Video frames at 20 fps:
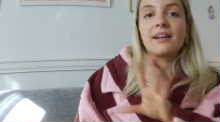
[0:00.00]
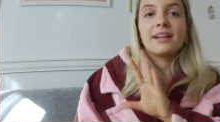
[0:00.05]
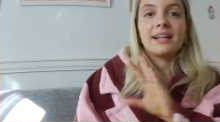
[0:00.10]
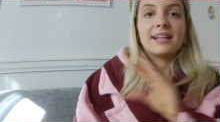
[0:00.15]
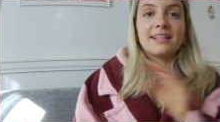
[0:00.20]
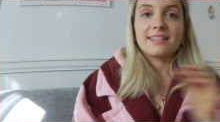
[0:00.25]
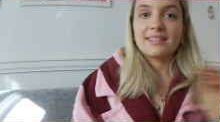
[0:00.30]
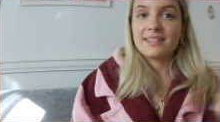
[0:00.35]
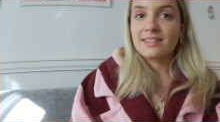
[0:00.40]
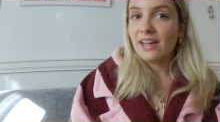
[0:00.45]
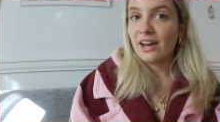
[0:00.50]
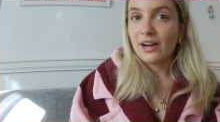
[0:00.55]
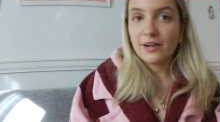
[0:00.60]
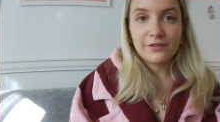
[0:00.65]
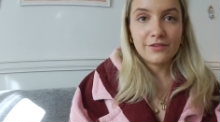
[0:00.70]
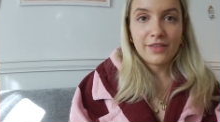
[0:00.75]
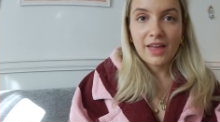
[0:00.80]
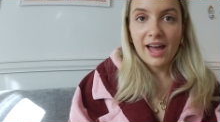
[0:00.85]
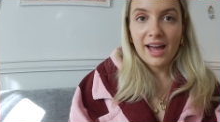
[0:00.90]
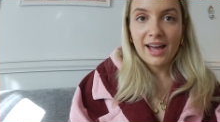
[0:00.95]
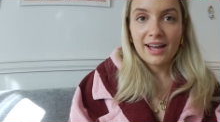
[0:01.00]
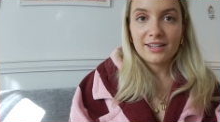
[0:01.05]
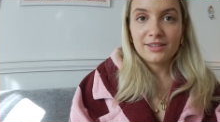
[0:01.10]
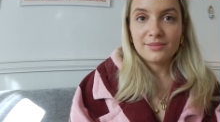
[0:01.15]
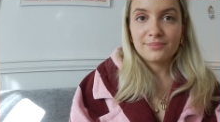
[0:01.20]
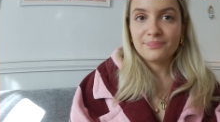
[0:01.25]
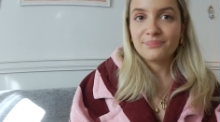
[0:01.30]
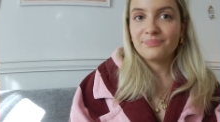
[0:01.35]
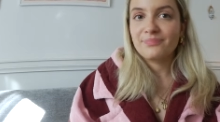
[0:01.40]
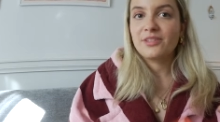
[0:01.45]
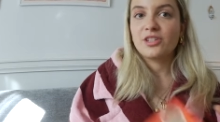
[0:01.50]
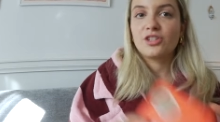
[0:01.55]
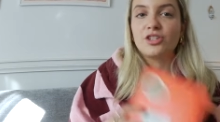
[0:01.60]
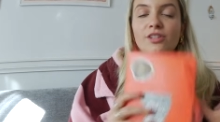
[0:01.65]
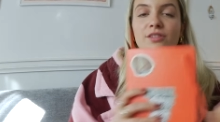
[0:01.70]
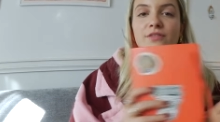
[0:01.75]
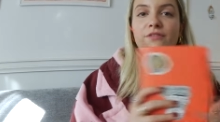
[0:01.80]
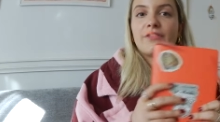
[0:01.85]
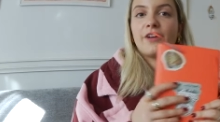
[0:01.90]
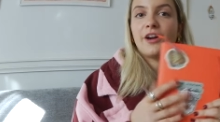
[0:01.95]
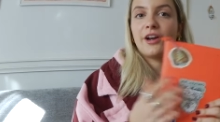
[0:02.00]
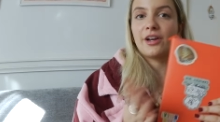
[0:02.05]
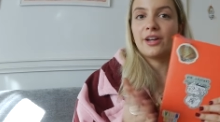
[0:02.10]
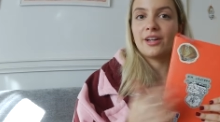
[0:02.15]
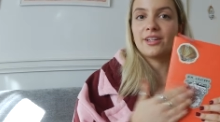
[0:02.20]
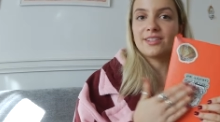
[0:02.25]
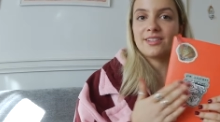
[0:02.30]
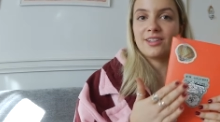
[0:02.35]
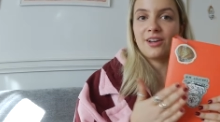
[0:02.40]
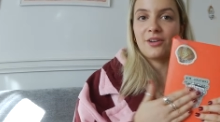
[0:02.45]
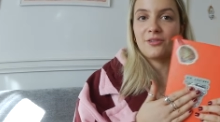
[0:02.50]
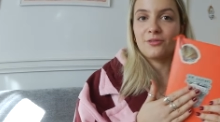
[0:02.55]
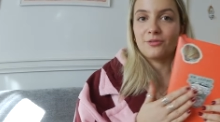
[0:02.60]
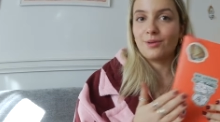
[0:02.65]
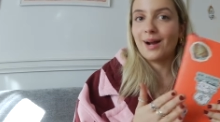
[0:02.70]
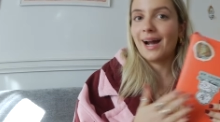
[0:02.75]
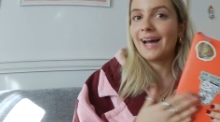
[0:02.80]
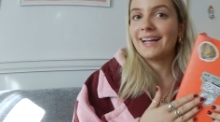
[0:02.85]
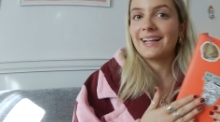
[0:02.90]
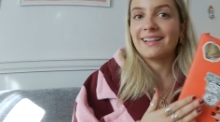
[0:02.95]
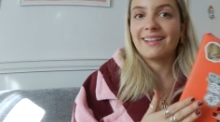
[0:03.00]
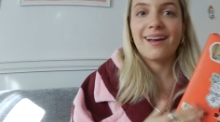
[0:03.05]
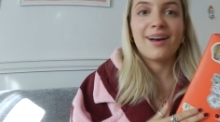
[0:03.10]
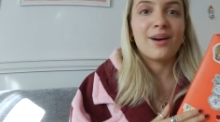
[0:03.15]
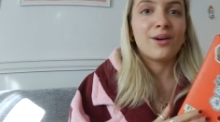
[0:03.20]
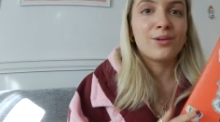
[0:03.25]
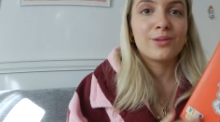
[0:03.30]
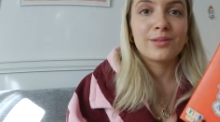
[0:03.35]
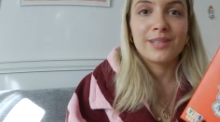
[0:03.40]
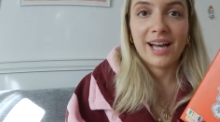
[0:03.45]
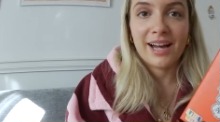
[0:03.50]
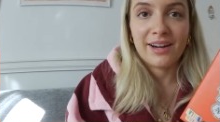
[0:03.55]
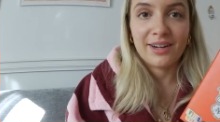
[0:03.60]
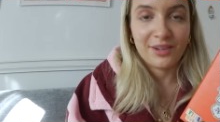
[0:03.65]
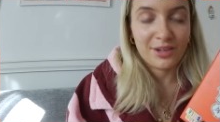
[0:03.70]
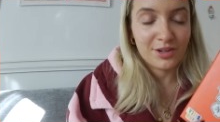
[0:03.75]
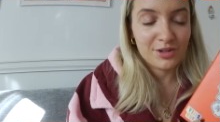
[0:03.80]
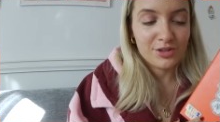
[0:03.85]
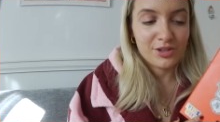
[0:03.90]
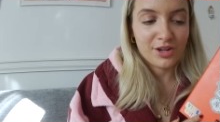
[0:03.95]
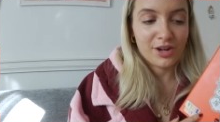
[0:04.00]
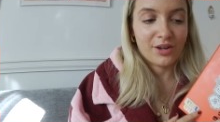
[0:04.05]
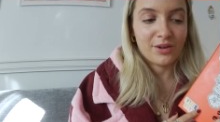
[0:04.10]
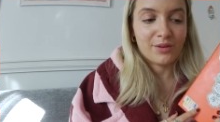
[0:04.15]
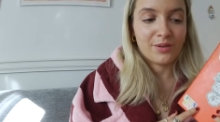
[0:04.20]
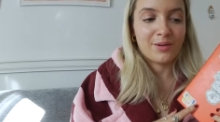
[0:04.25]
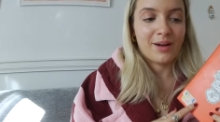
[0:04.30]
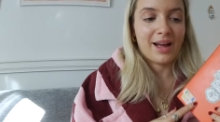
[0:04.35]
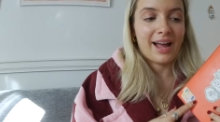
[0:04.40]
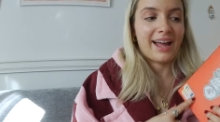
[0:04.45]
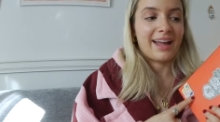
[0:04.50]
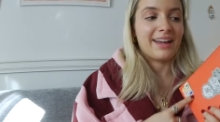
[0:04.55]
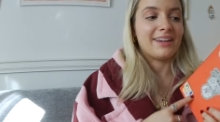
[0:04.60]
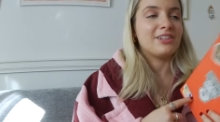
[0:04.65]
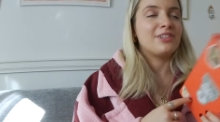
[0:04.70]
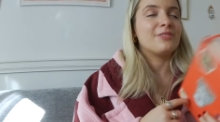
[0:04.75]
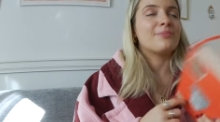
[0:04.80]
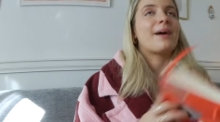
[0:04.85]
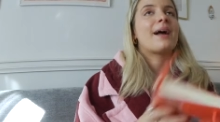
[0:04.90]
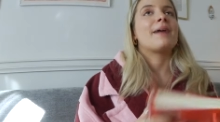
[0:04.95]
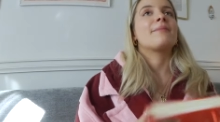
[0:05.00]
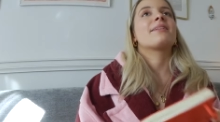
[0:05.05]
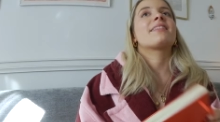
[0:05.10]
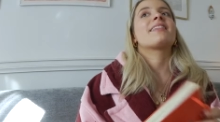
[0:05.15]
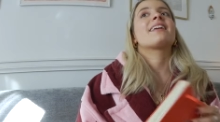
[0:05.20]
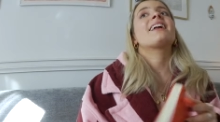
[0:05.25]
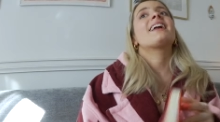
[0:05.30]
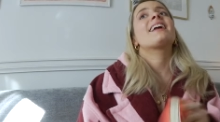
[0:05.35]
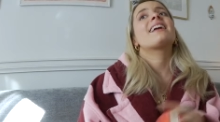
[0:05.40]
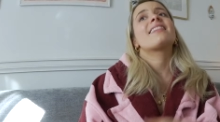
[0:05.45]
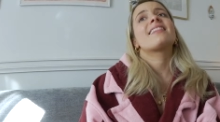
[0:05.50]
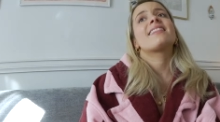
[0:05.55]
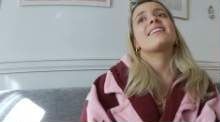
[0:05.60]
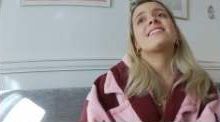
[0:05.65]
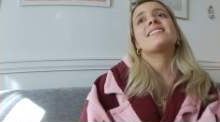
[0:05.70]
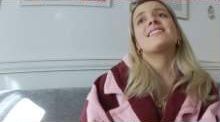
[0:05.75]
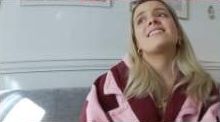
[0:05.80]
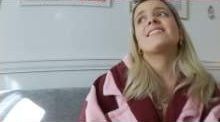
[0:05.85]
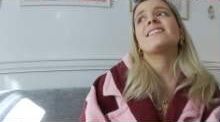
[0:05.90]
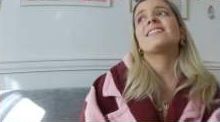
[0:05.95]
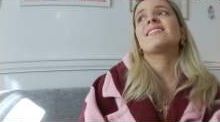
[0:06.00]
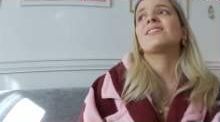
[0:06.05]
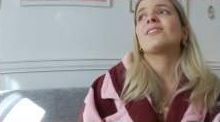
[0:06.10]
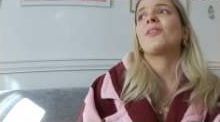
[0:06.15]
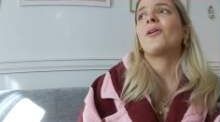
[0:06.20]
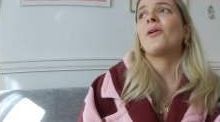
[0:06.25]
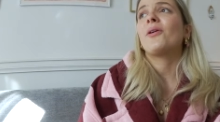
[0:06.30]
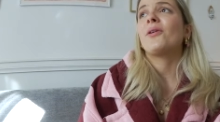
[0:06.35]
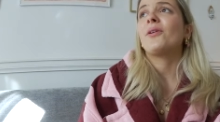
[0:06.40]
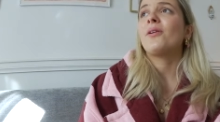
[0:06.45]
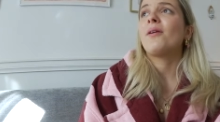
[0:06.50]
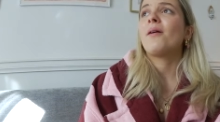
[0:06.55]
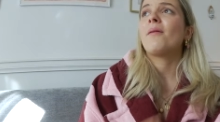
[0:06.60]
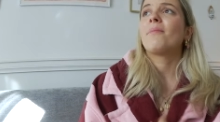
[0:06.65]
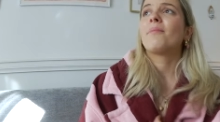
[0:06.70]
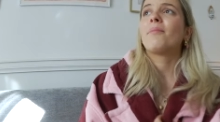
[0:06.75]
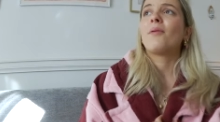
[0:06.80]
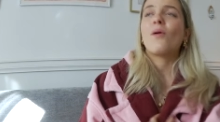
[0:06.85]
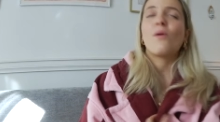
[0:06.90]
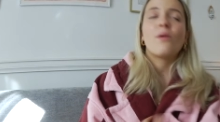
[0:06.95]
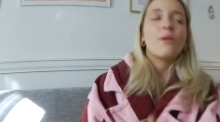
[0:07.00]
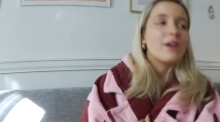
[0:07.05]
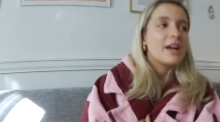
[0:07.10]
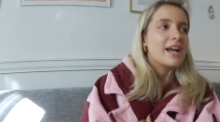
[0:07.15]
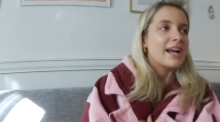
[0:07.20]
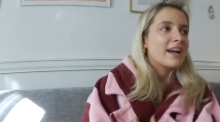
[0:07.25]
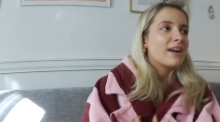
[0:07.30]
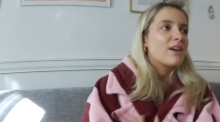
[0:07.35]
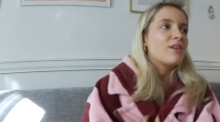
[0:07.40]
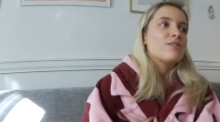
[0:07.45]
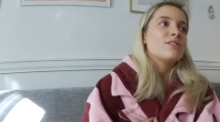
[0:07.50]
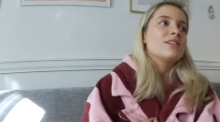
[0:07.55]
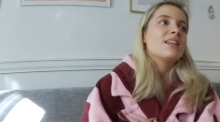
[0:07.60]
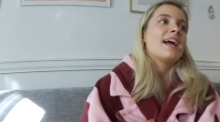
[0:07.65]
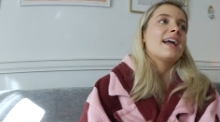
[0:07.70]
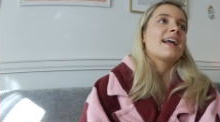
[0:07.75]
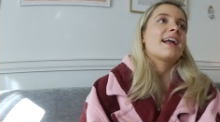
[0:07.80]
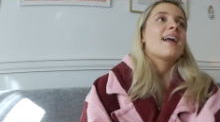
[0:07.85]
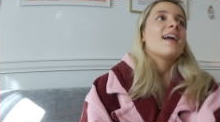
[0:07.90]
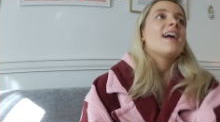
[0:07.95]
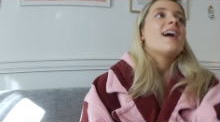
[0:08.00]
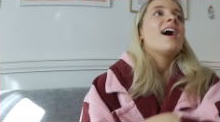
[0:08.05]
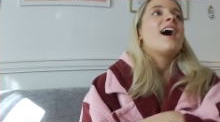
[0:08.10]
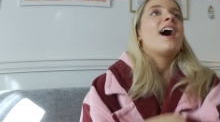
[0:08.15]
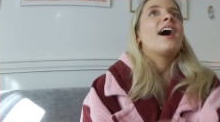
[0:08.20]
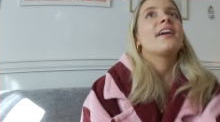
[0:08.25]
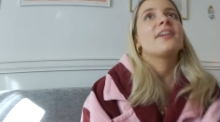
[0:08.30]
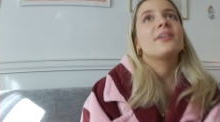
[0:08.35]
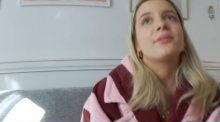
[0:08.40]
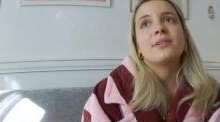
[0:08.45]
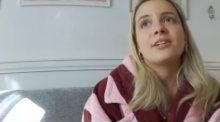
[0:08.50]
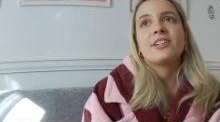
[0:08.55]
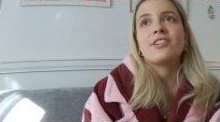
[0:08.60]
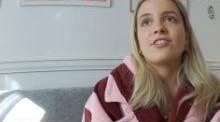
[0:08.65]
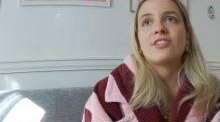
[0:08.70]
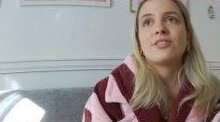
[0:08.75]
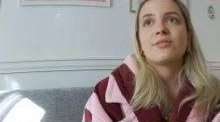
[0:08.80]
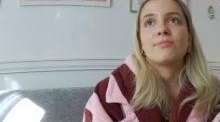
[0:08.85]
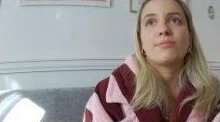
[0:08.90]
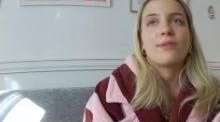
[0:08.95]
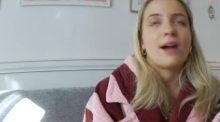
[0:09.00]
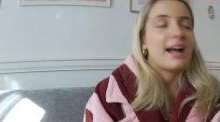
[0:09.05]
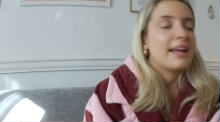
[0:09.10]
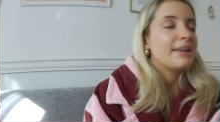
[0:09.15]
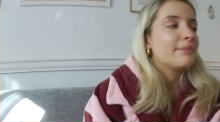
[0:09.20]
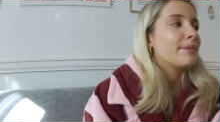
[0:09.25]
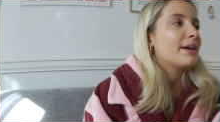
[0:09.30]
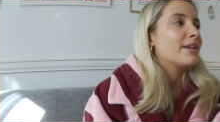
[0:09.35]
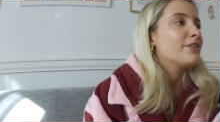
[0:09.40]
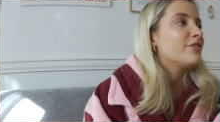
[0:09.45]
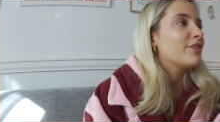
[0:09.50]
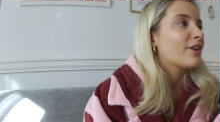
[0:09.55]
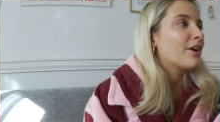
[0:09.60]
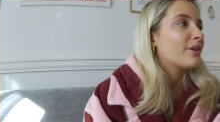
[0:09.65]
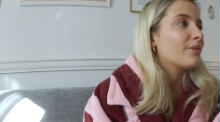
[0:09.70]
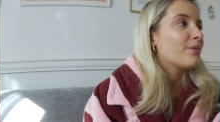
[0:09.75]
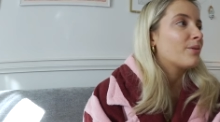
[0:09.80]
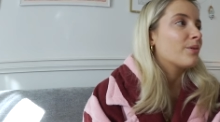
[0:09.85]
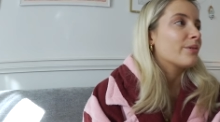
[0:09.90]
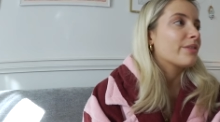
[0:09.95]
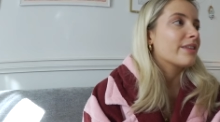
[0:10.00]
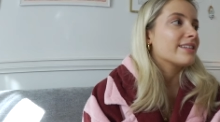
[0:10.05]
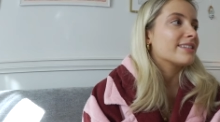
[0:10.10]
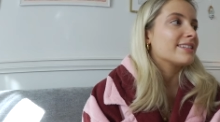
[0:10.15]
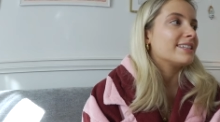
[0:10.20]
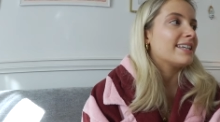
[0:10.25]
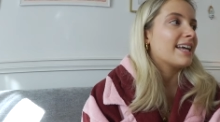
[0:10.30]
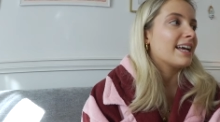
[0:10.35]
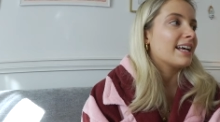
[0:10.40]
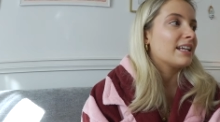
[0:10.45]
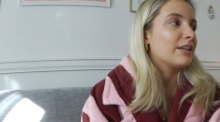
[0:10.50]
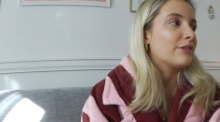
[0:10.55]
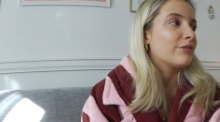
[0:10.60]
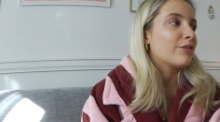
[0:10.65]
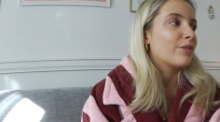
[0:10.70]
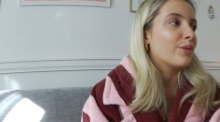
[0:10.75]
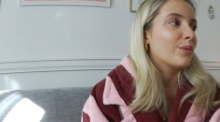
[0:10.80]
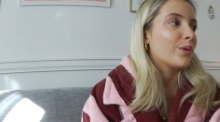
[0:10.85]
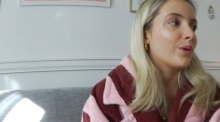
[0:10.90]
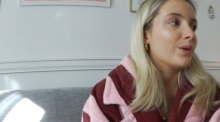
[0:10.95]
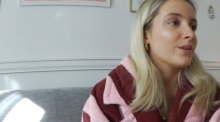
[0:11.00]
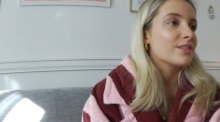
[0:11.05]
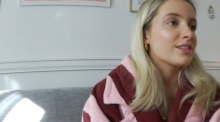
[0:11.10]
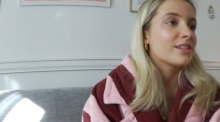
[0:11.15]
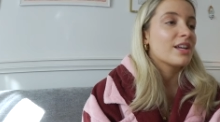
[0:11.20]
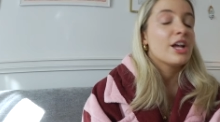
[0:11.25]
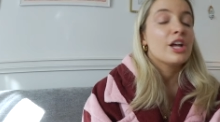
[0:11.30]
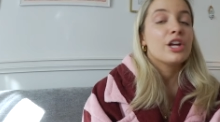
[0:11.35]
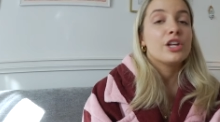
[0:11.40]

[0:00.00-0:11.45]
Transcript: Instead of that, just focus on writing that all down in your journal. And you might be thinking, this is so boring, or like, I don't want to just write in my journal all this negative thoughts.